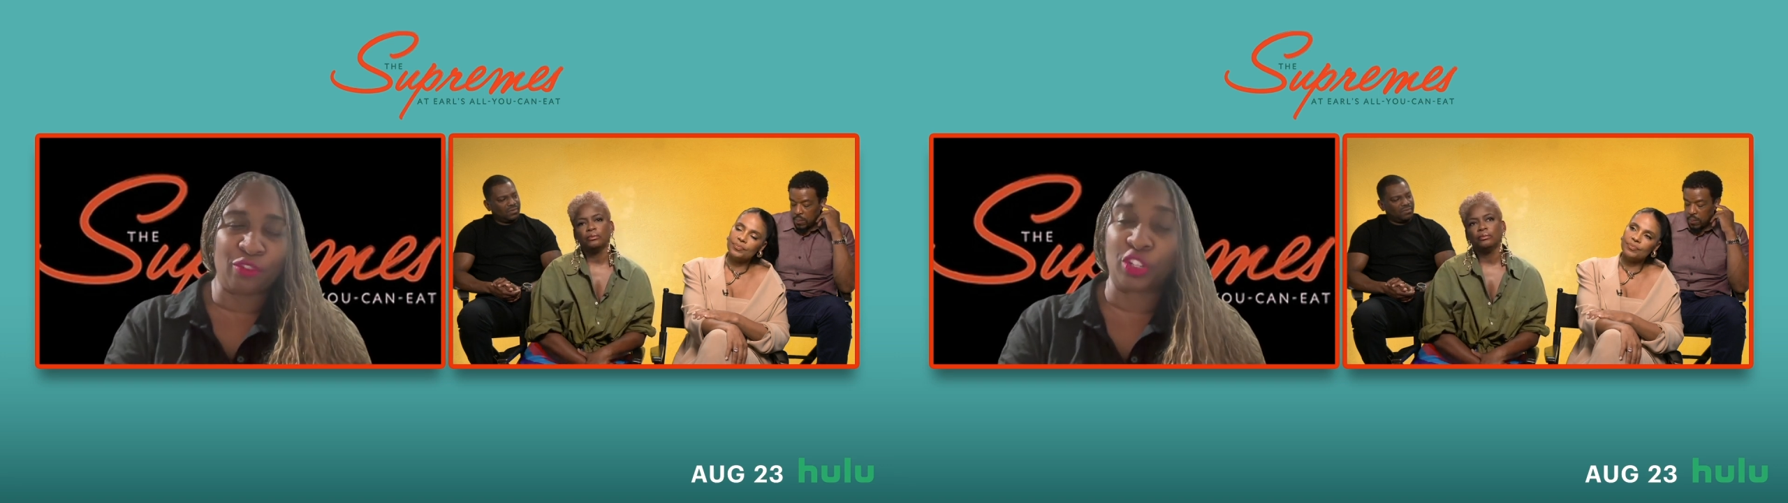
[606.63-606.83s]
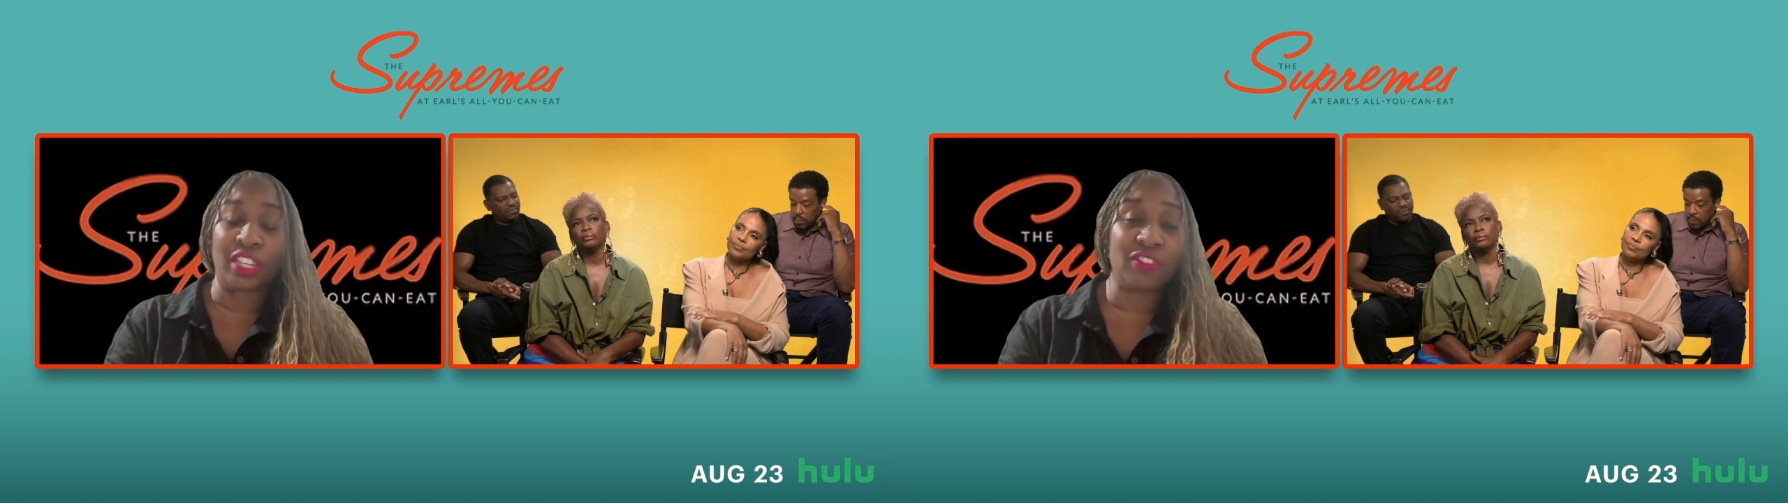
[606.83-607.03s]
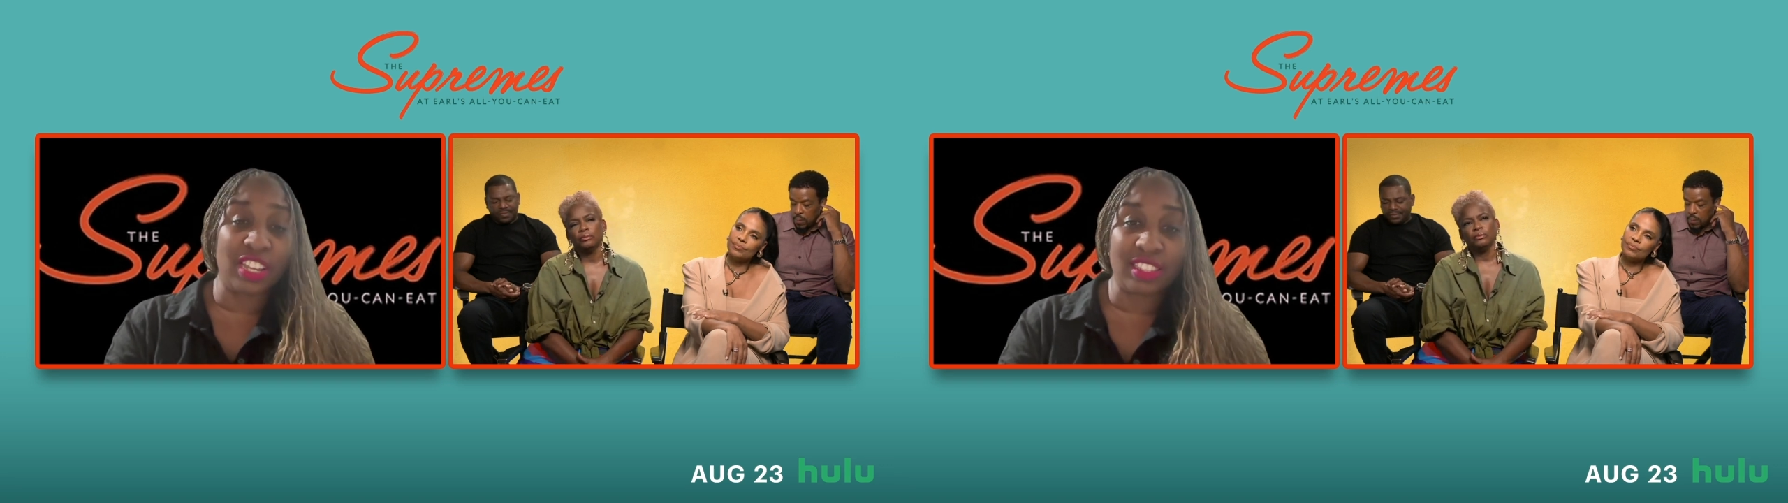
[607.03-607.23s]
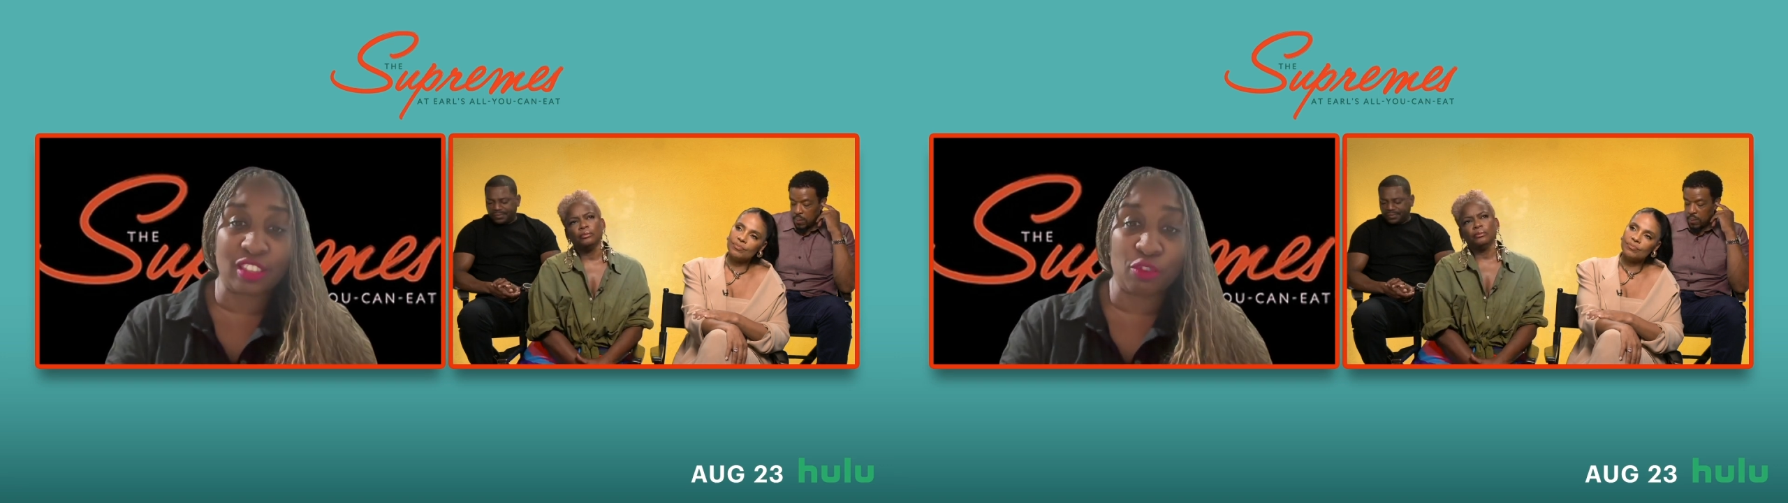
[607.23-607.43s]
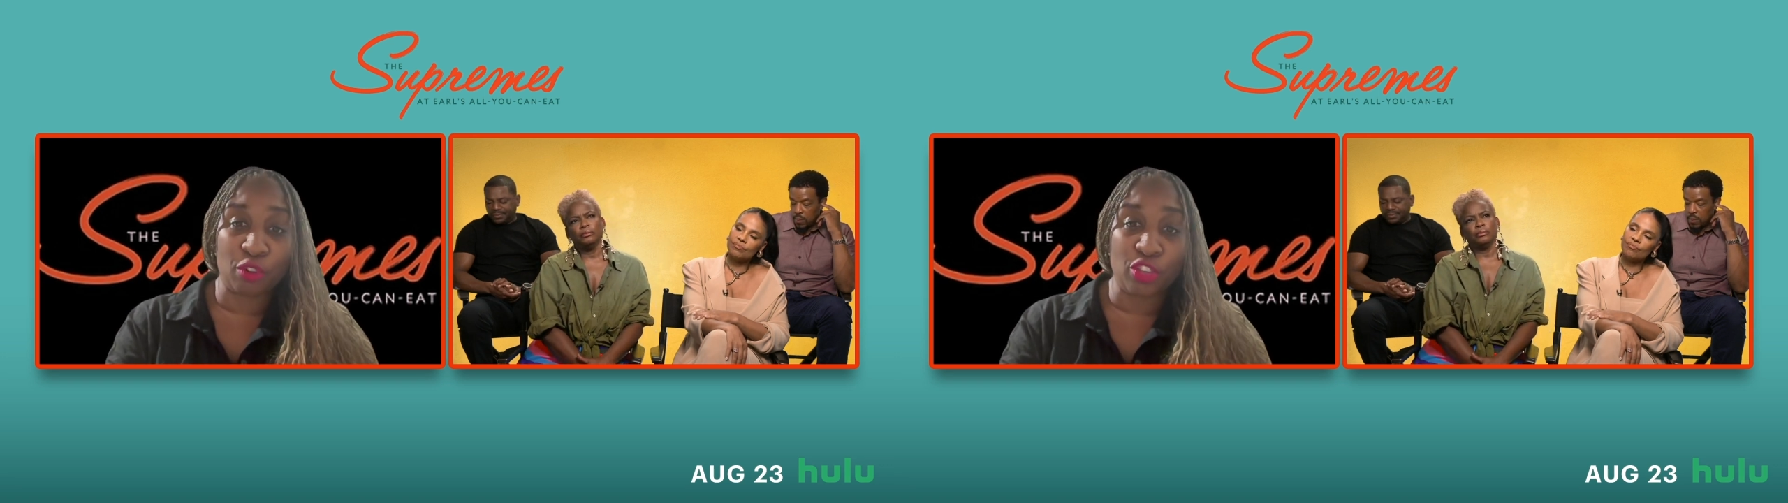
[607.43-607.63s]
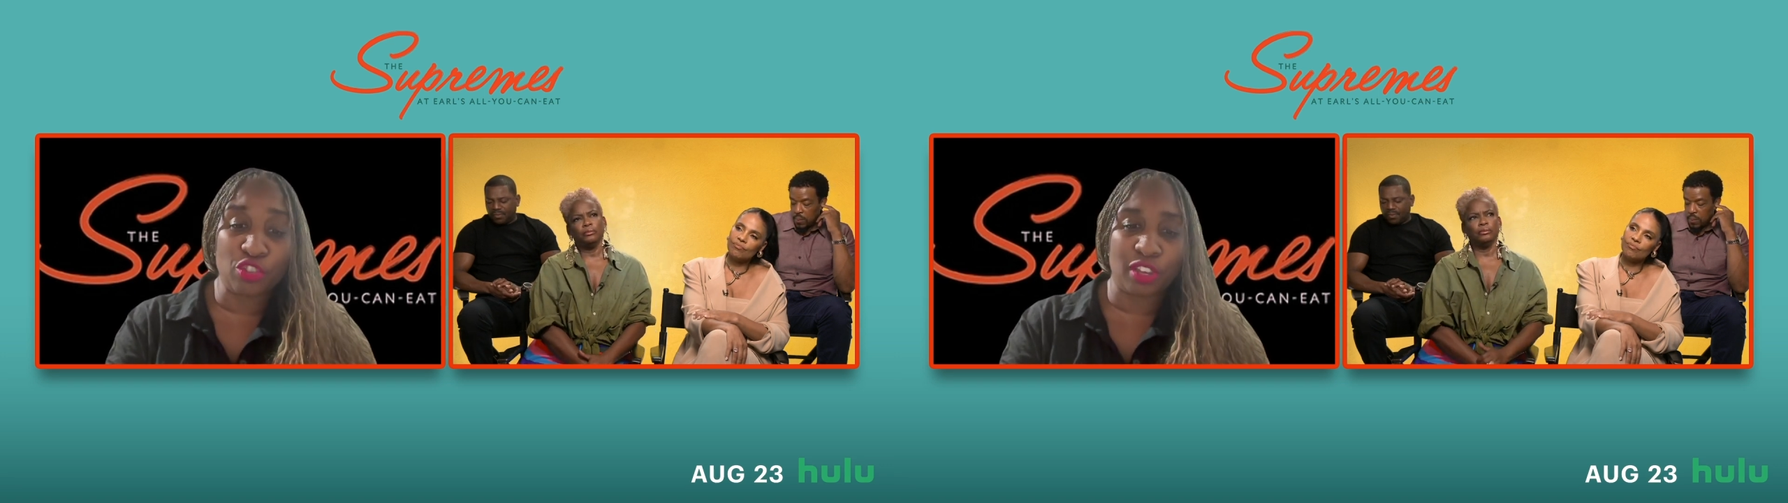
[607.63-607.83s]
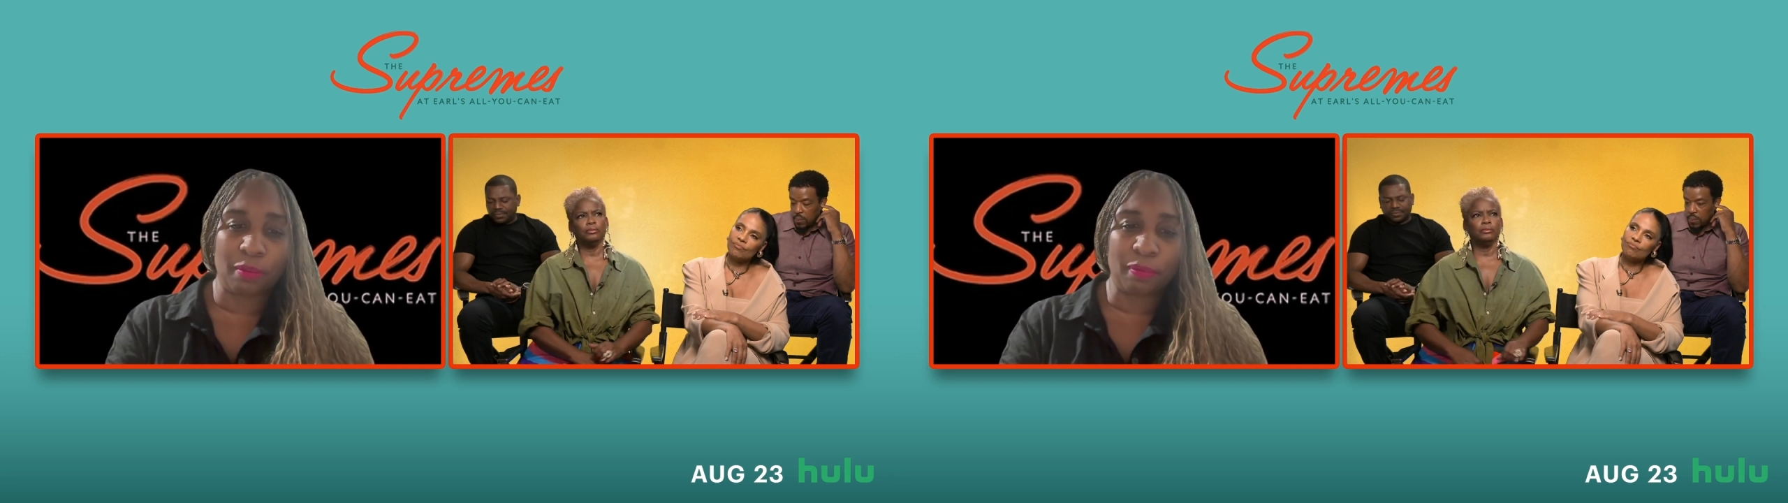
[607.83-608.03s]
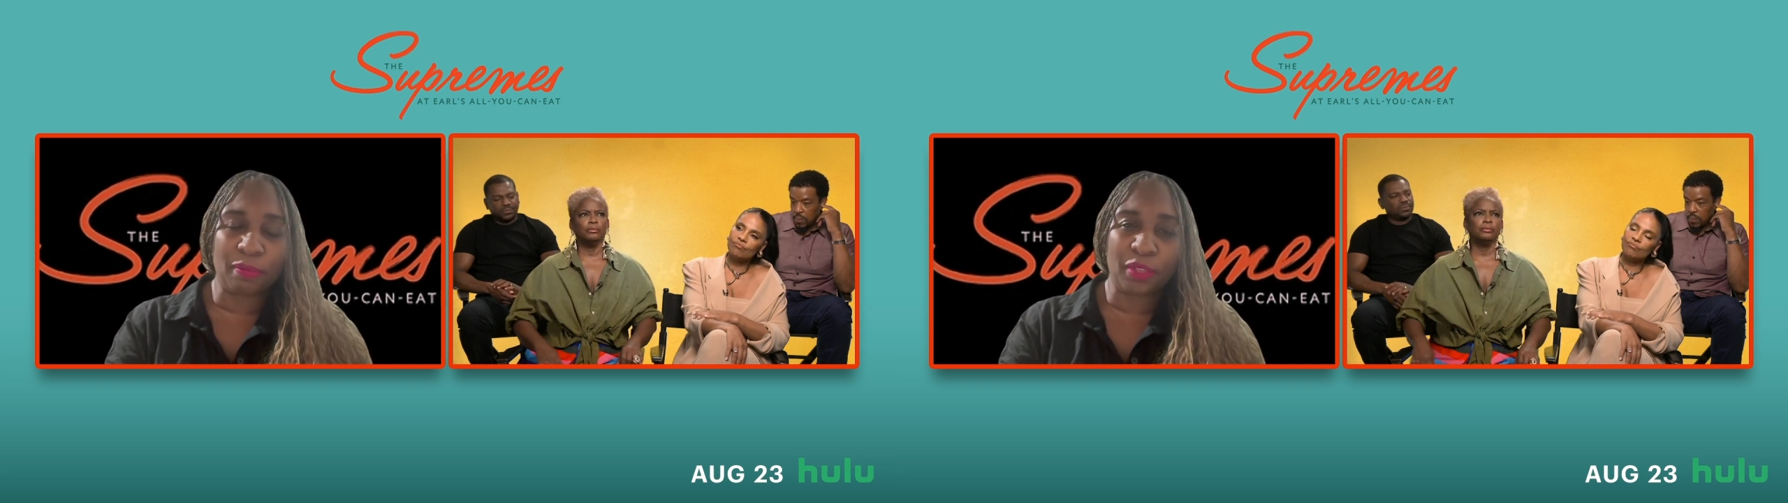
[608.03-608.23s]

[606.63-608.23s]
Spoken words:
forgiveness and friendship?